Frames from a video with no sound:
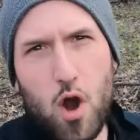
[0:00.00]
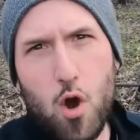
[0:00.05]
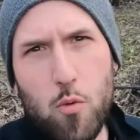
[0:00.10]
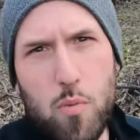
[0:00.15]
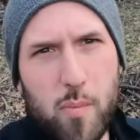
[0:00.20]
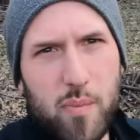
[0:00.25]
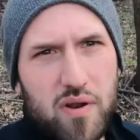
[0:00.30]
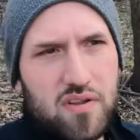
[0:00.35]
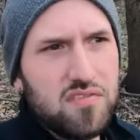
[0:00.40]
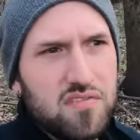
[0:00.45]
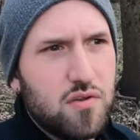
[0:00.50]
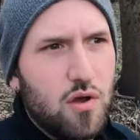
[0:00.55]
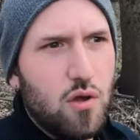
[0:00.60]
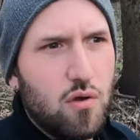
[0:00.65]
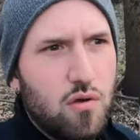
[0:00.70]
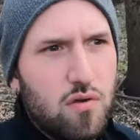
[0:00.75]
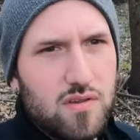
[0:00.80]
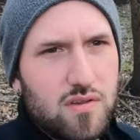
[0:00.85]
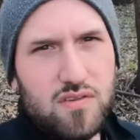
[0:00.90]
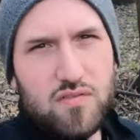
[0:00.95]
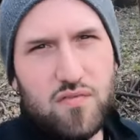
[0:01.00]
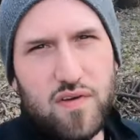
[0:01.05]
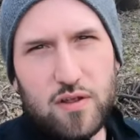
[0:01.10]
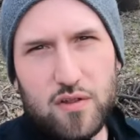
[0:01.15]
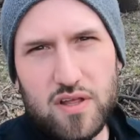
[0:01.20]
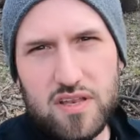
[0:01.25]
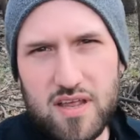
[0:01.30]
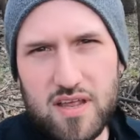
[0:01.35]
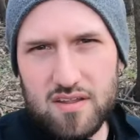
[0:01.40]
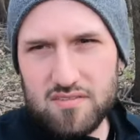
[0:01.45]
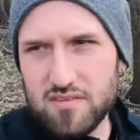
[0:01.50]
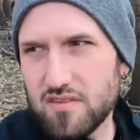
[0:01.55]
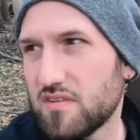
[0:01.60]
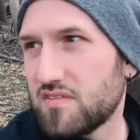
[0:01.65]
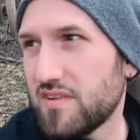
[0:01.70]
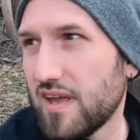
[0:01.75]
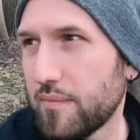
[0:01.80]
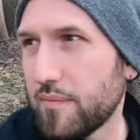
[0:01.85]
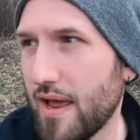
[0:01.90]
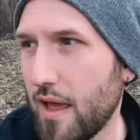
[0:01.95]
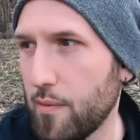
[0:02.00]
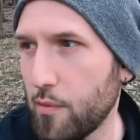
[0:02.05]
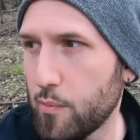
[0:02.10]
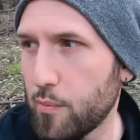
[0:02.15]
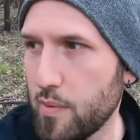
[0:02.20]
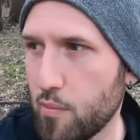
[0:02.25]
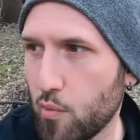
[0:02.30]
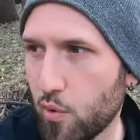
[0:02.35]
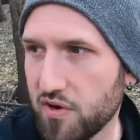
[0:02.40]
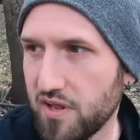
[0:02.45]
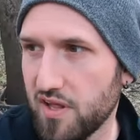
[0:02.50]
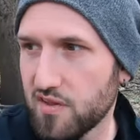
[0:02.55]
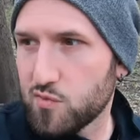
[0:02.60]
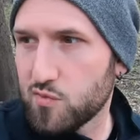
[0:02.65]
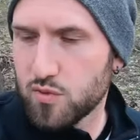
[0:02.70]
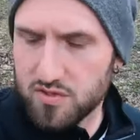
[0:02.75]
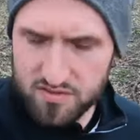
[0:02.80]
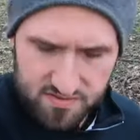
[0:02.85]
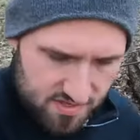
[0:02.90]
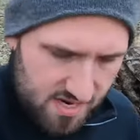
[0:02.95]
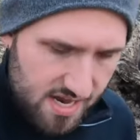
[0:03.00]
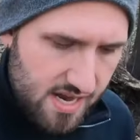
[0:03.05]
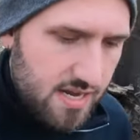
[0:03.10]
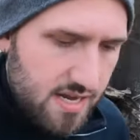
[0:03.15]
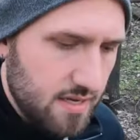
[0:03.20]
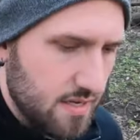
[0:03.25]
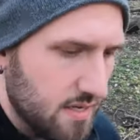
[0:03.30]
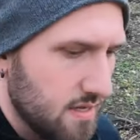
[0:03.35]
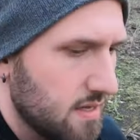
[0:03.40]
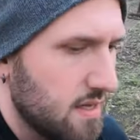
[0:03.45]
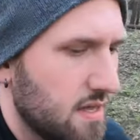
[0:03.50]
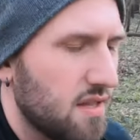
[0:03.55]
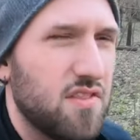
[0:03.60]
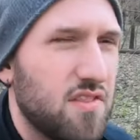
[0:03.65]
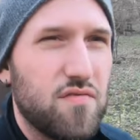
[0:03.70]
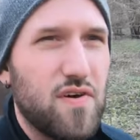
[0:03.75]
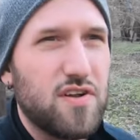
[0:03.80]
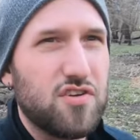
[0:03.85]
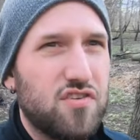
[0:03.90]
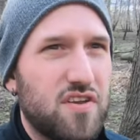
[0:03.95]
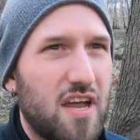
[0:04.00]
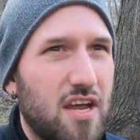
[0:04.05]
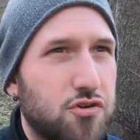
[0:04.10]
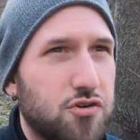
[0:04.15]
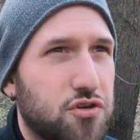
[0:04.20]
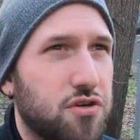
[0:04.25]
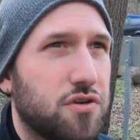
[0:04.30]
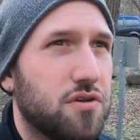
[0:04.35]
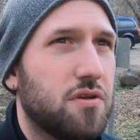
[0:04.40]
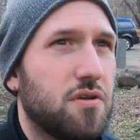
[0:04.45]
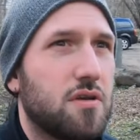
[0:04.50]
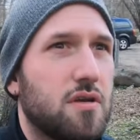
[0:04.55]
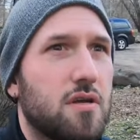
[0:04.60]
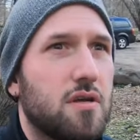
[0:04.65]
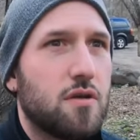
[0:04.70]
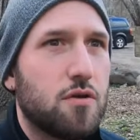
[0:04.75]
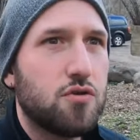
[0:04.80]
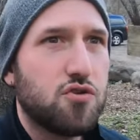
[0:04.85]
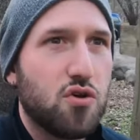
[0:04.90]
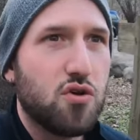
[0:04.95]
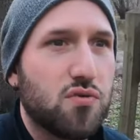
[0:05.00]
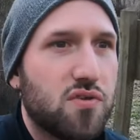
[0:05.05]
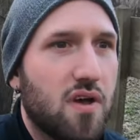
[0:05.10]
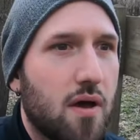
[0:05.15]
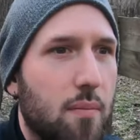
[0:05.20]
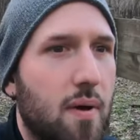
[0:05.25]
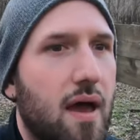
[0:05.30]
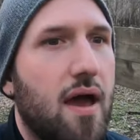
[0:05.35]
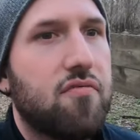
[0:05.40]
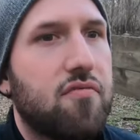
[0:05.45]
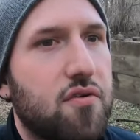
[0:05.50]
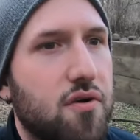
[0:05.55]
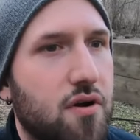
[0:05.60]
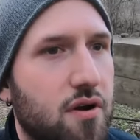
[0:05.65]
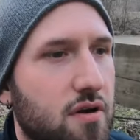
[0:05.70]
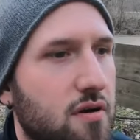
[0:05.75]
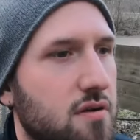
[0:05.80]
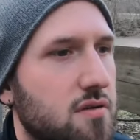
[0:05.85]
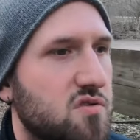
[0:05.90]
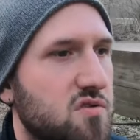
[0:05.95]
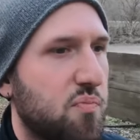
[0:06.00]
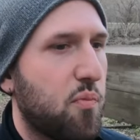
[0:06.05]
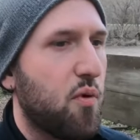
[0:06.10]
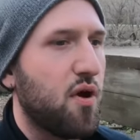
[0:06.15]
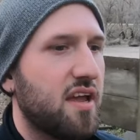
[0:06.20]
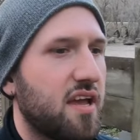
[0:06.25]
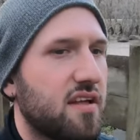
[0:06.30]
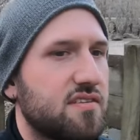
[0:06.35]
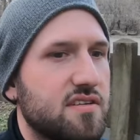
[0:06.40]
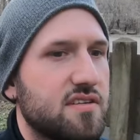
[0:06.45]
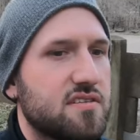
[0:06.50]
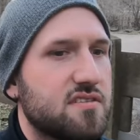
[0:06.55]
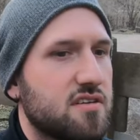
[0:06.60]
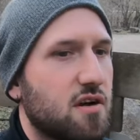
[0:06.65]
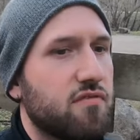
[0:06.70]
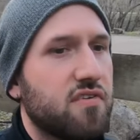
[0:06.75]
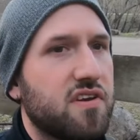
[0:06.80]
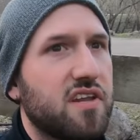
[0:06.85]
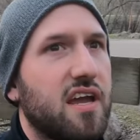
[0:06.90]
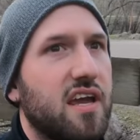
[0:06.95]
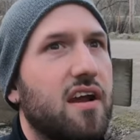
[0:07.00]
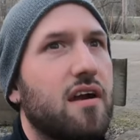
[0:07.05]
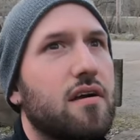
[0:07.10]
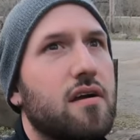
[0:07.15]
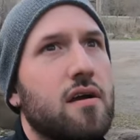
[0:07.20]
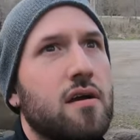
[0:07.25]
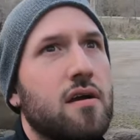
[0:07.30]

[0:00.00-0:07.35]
open, but it's fairly dense at the same time. It'll be more dense once the vegetation shows up after spring gets itself in gear.